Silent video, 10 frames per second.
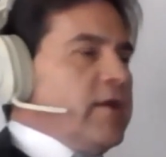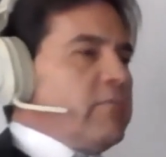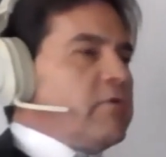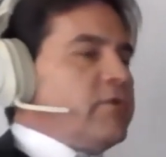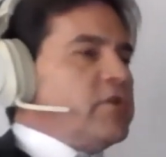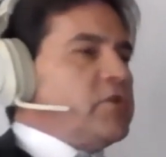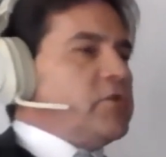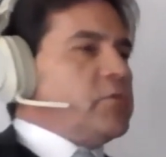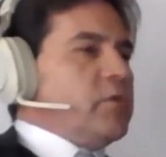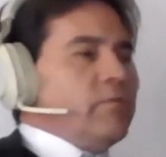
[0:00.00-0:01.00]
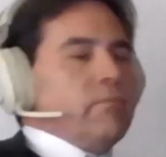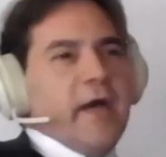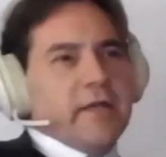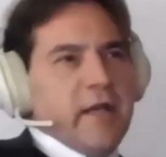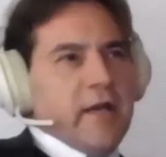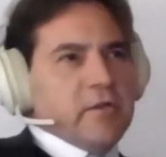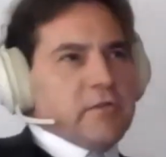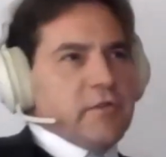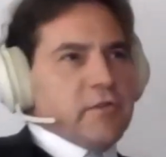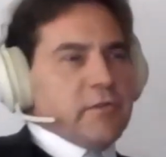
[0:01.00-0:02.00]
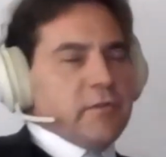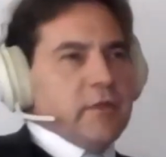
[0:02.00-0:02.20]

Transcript: number of issues with mad cow disease.